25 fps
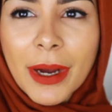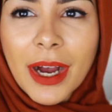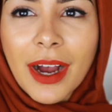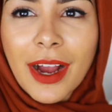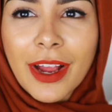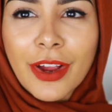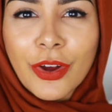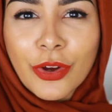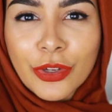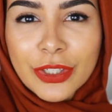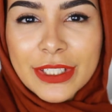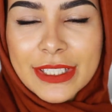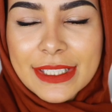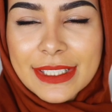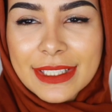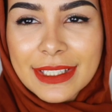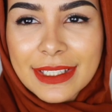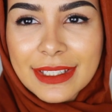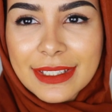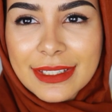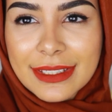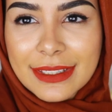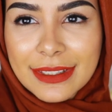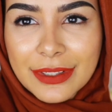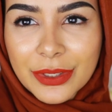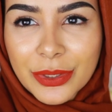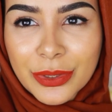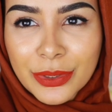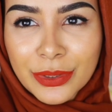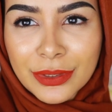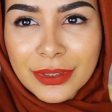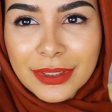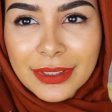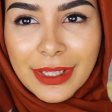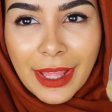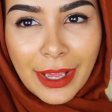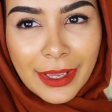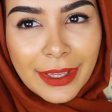but I honestly
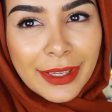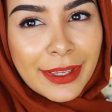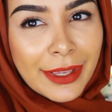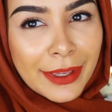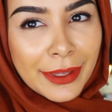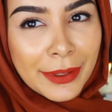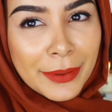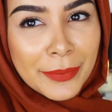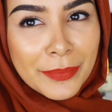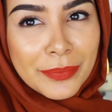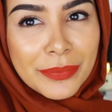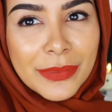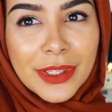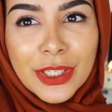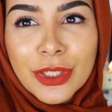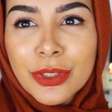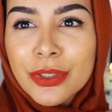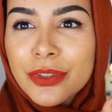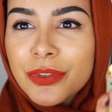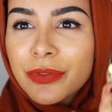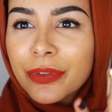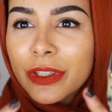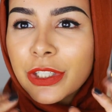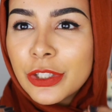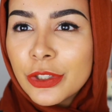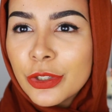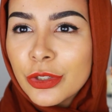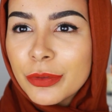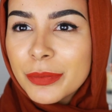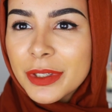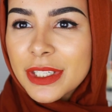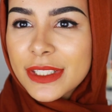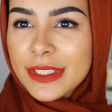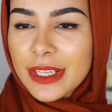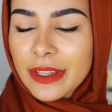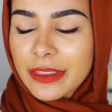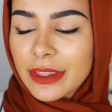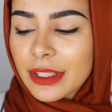still like it. It looks really
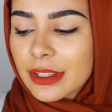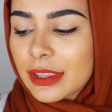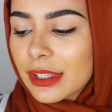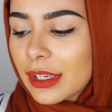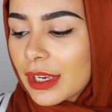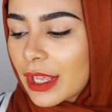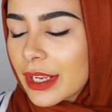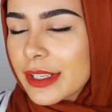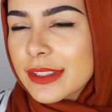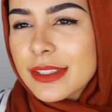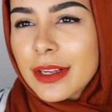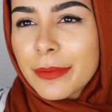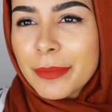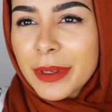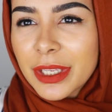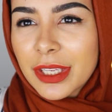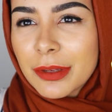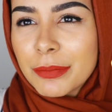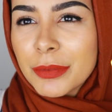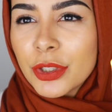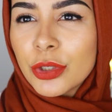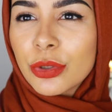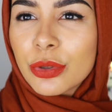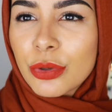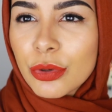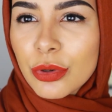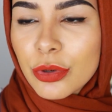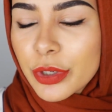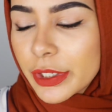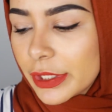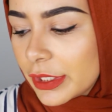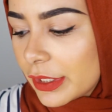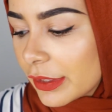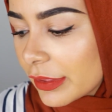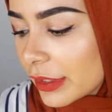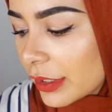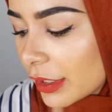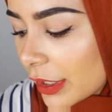luminous. I think the lights are making me look
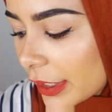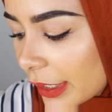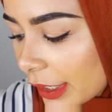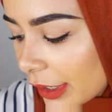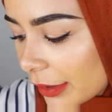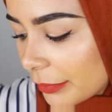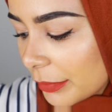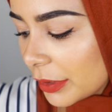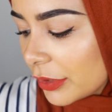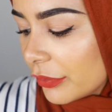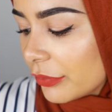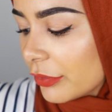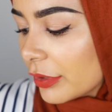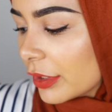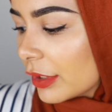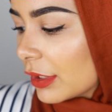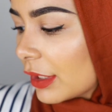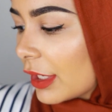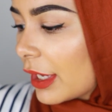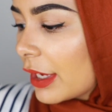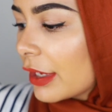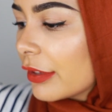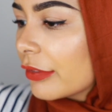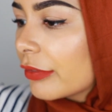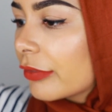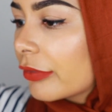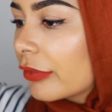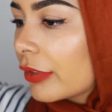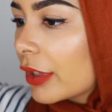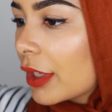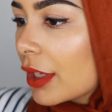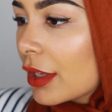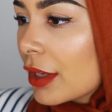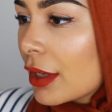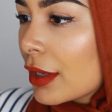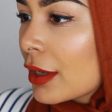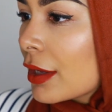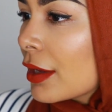oilier than I am in real life.
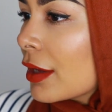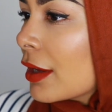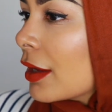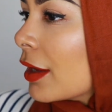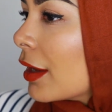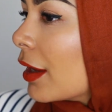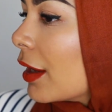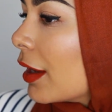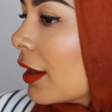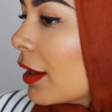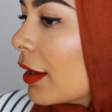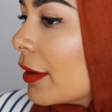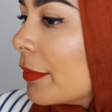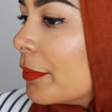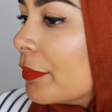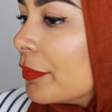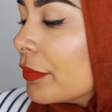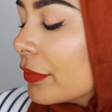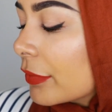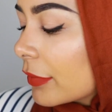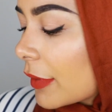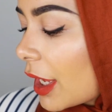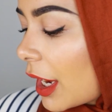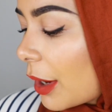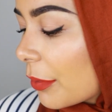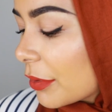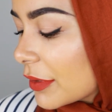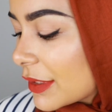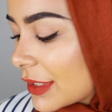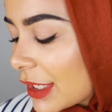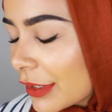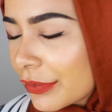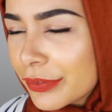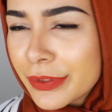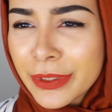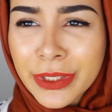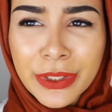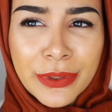I would
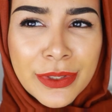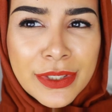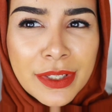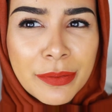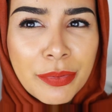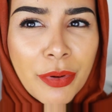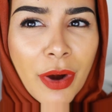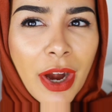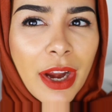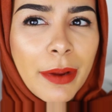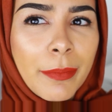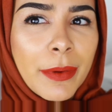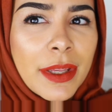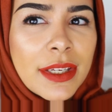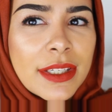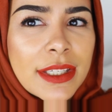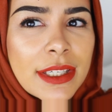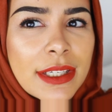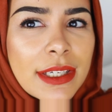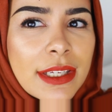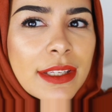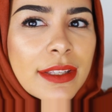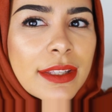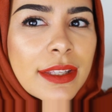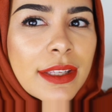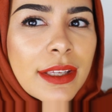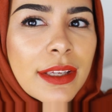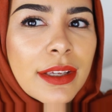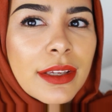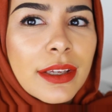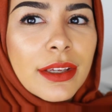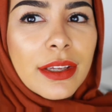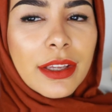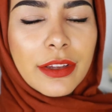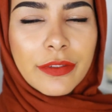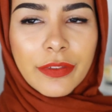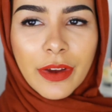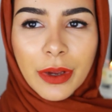definitely use a primer underneath it
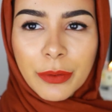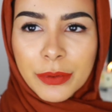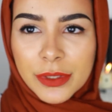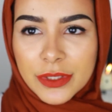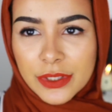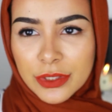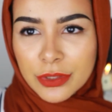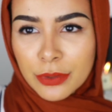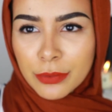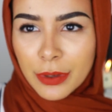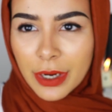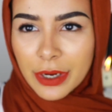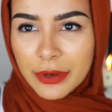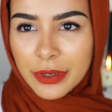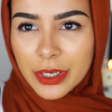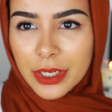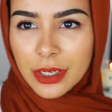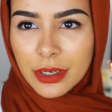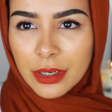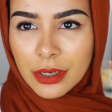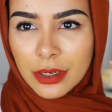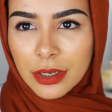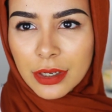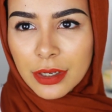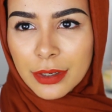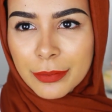if I was to wear it